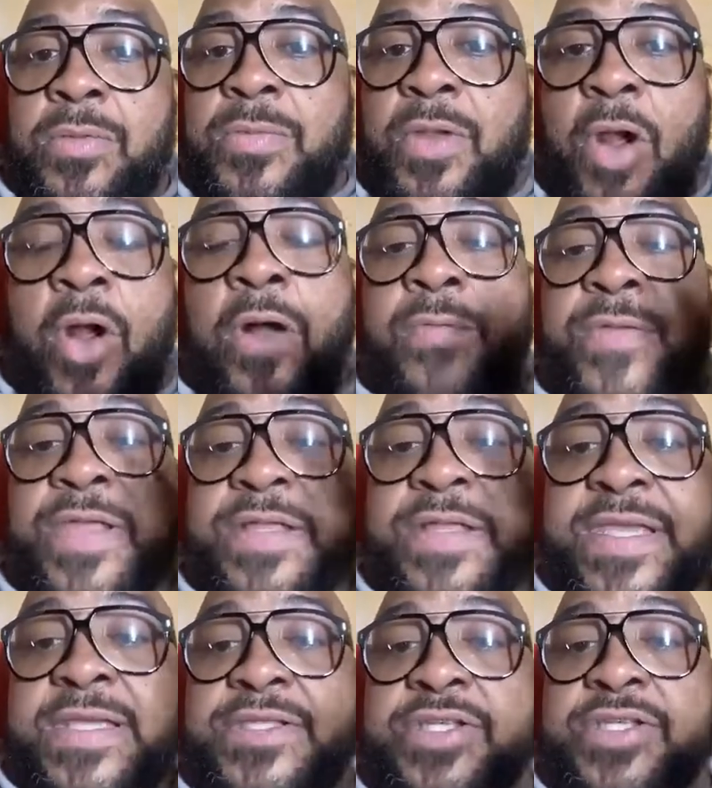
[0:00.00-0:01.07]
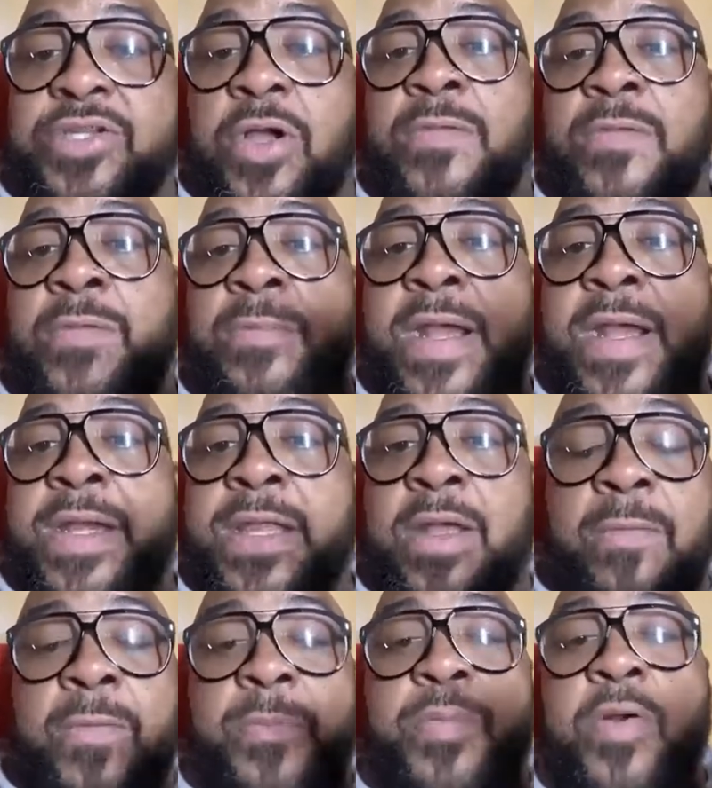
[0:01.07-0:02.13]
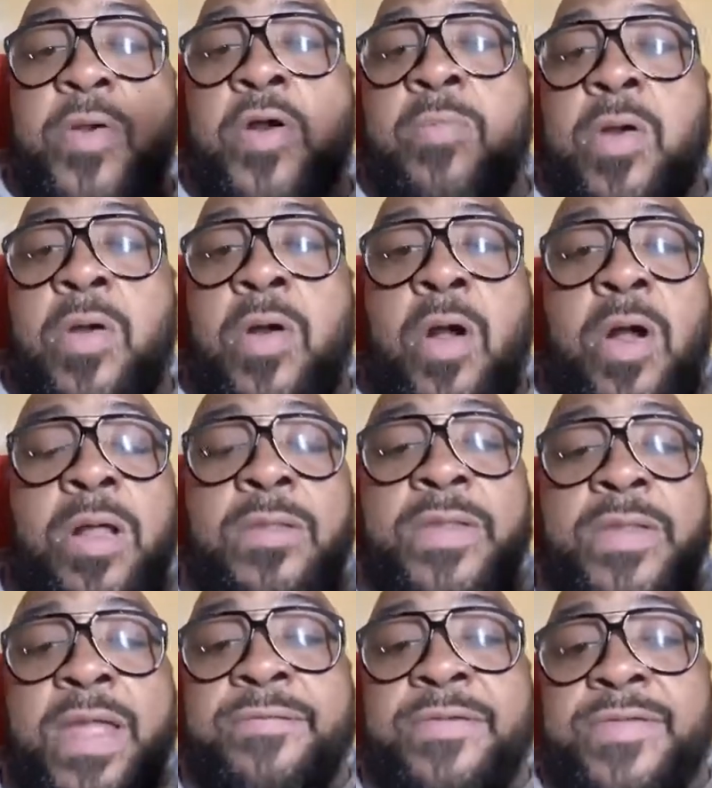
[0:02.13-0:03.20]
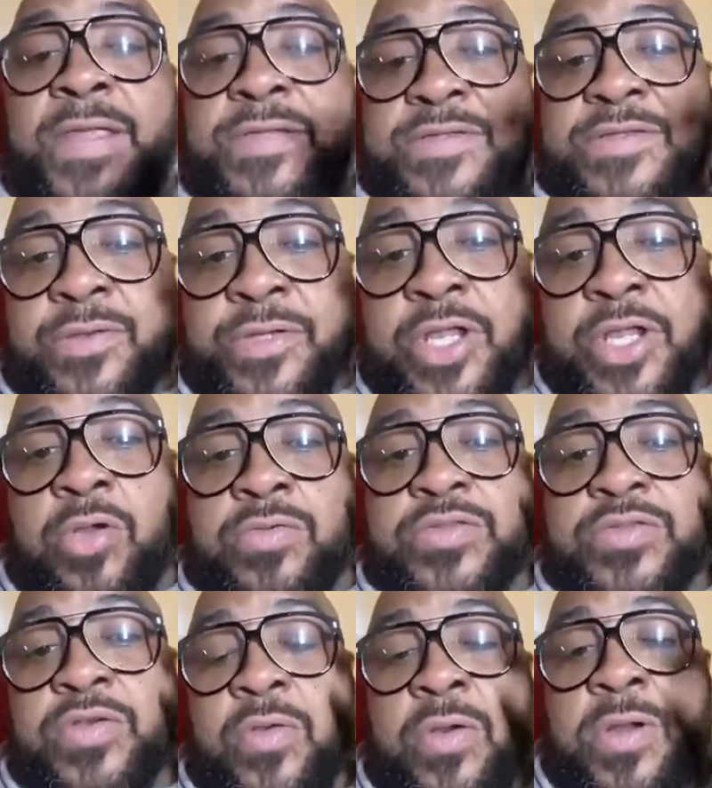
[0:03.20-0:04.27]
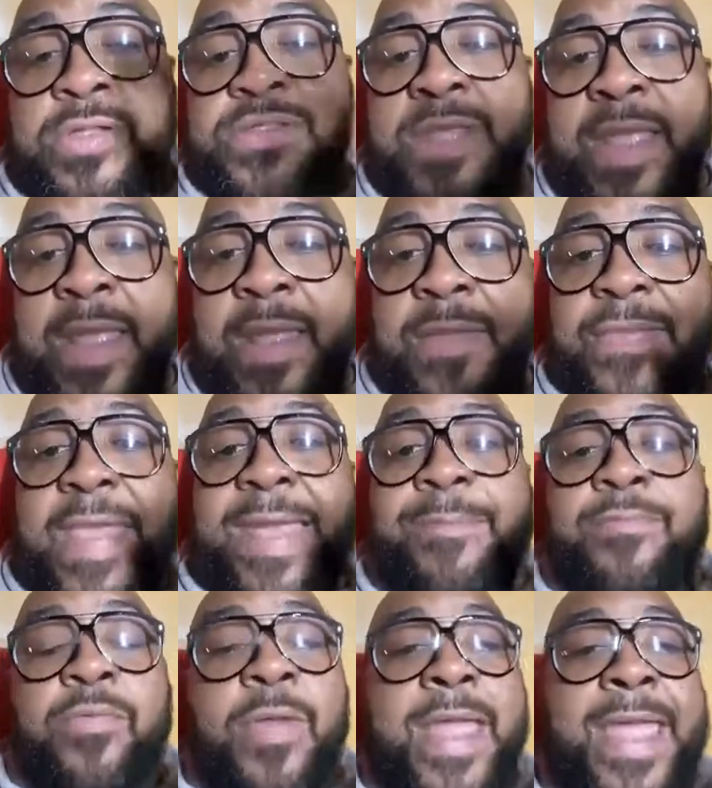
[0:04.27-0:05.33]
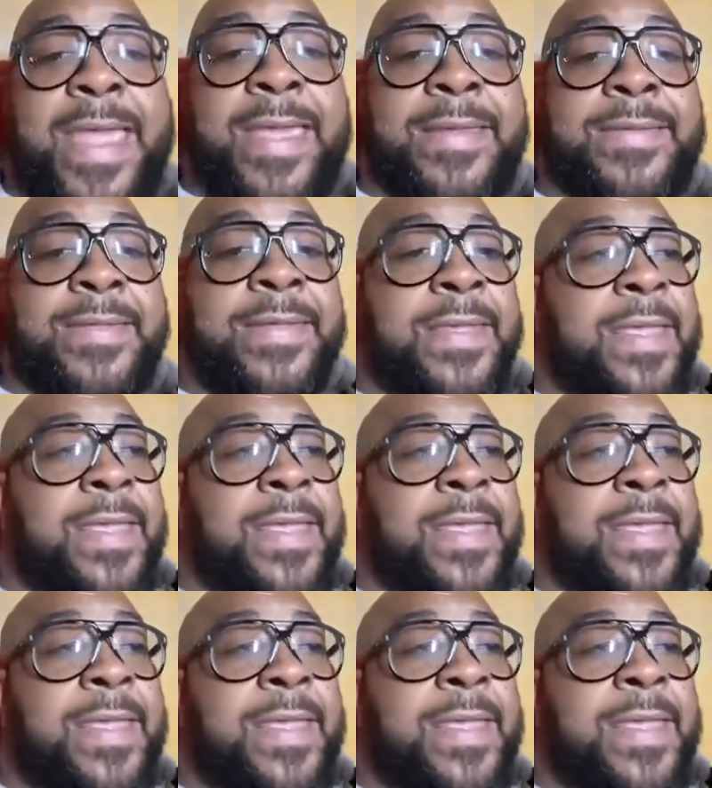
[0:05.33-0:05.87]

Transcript: all the attention, all the money, all the promo, everything is going to go towards that brand,